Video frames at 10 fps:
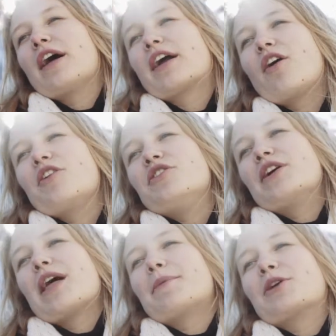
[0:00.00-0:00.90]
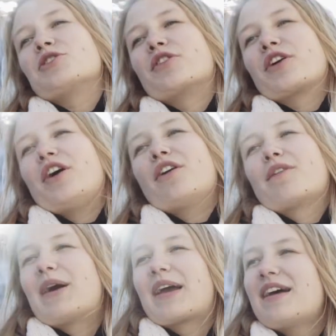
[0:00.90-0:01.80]
Like, oh, you did that because you're a girl. And
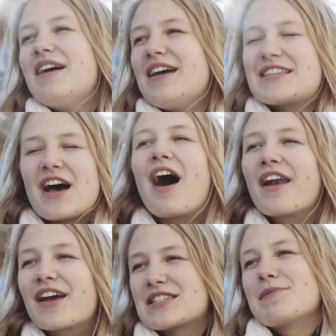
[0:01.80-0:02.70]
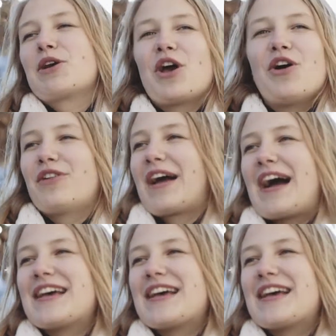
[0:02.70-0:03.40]
I'm like, it's harder because I'm a girl. Like,